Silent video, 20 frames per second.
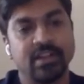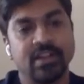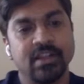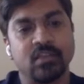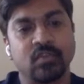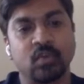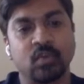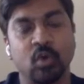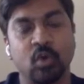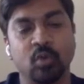
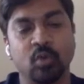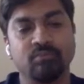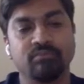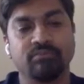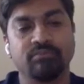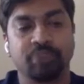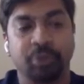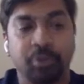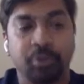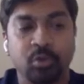So
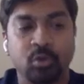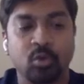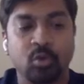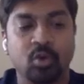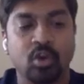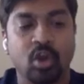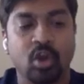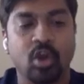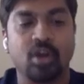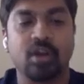you no
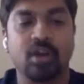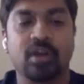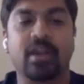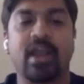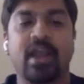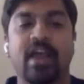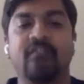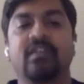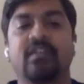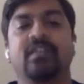longer
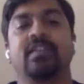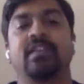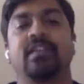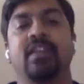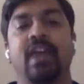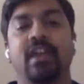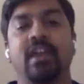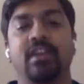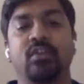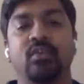have a
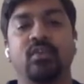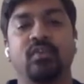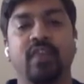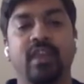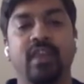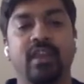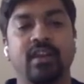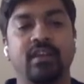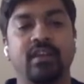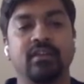scenario
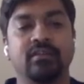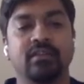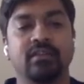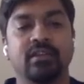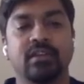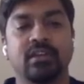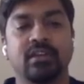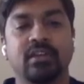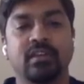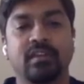where,
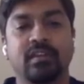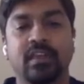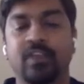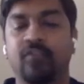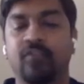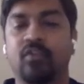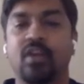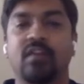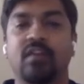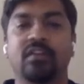say,
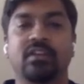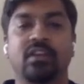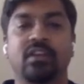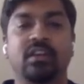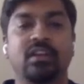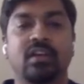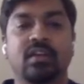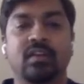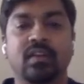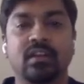if you have a
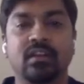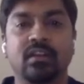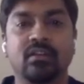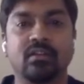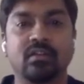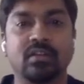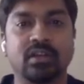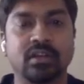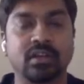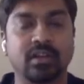3000
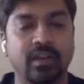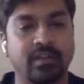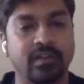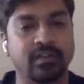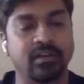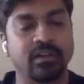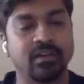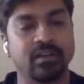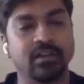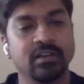node
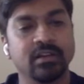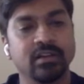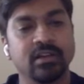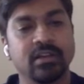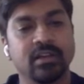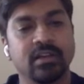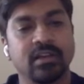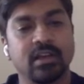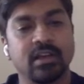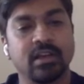cluster,
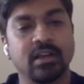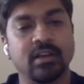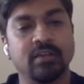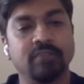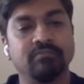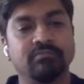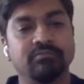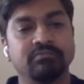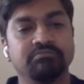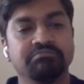
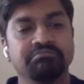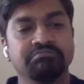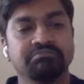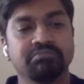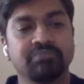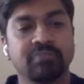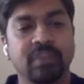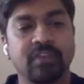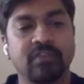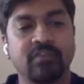um,
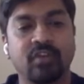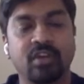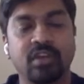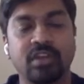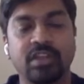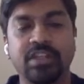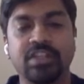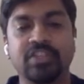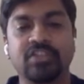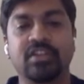for
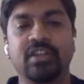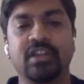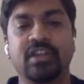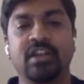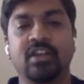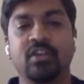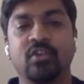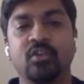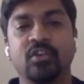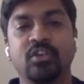each
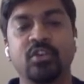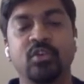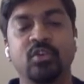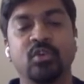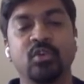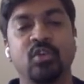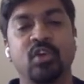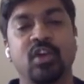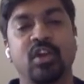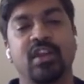data node, you
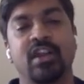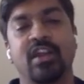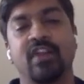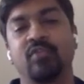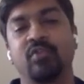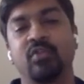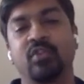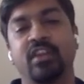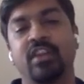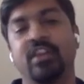do not
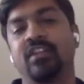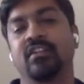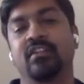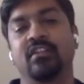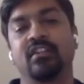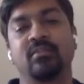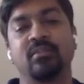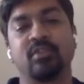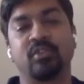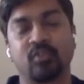have to create a
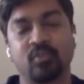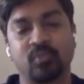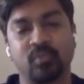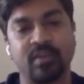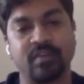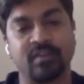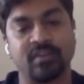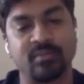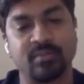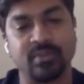Kerberos
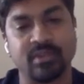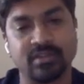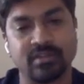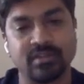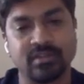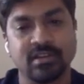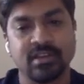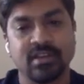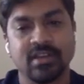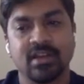
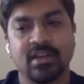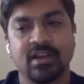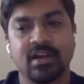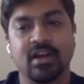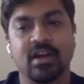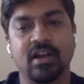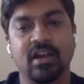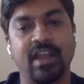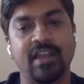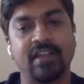principles.
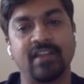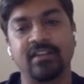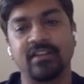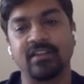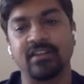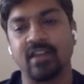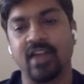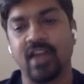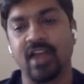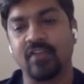Uh, and
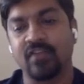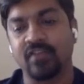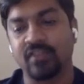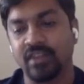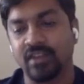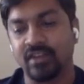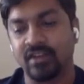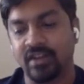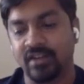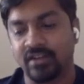I've
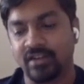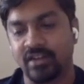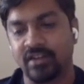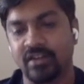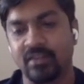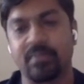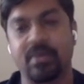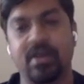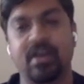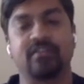seen that in
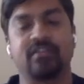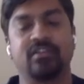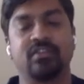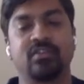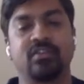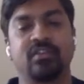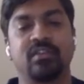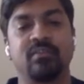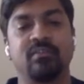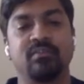the past, you know,
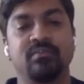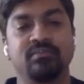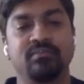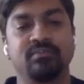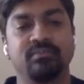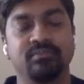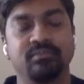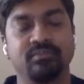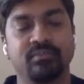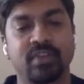some
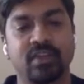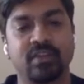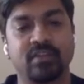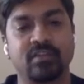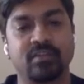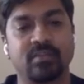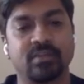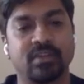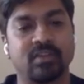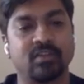
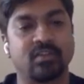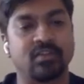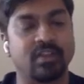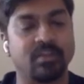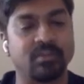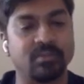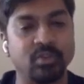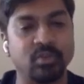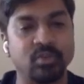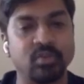customers or
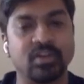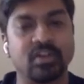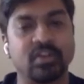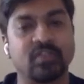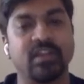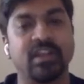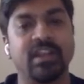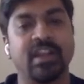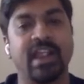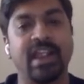some users
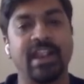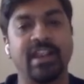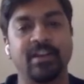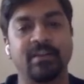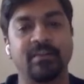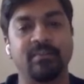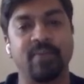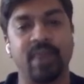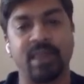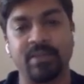will end
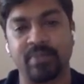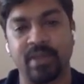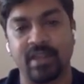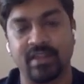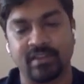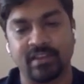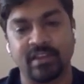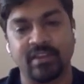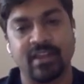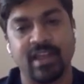up
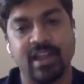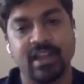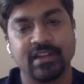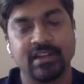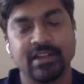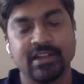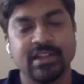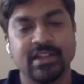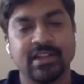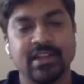bypassing that
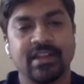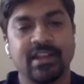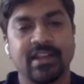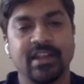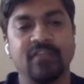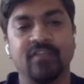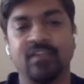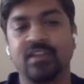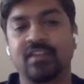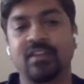
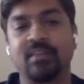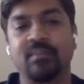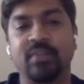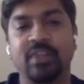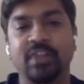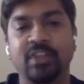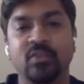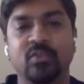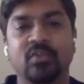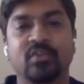and will
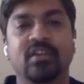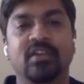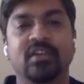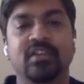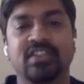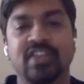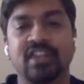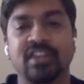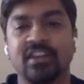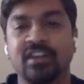simply use a
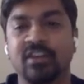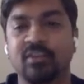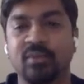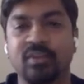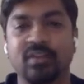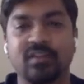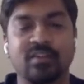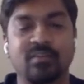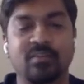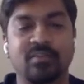generic
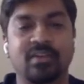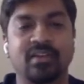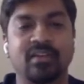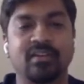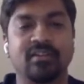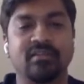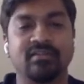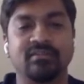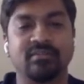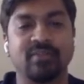
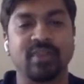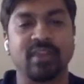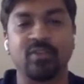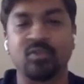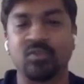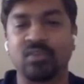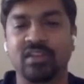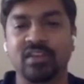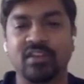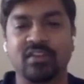principle by
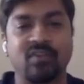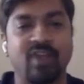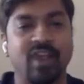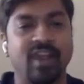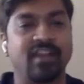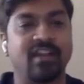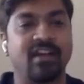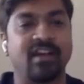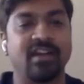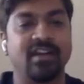using the
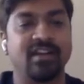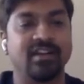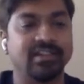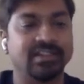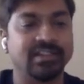wildcard